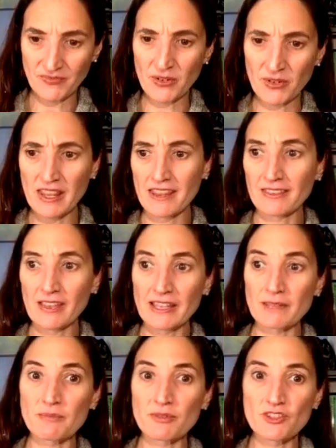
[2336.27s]
And then like
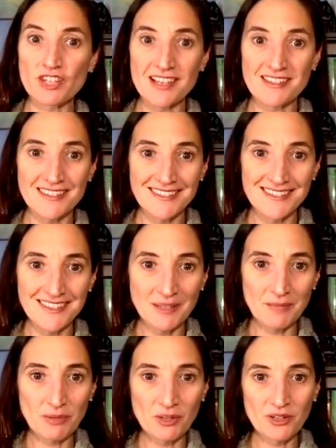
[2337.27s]
the progestins that they
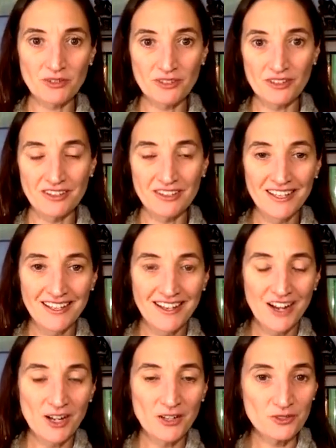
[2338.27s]
put under the
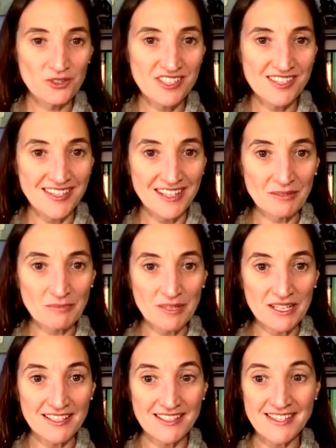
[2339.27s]
under the skin,
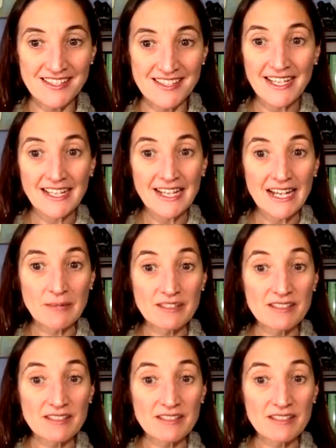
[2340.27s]
because um, it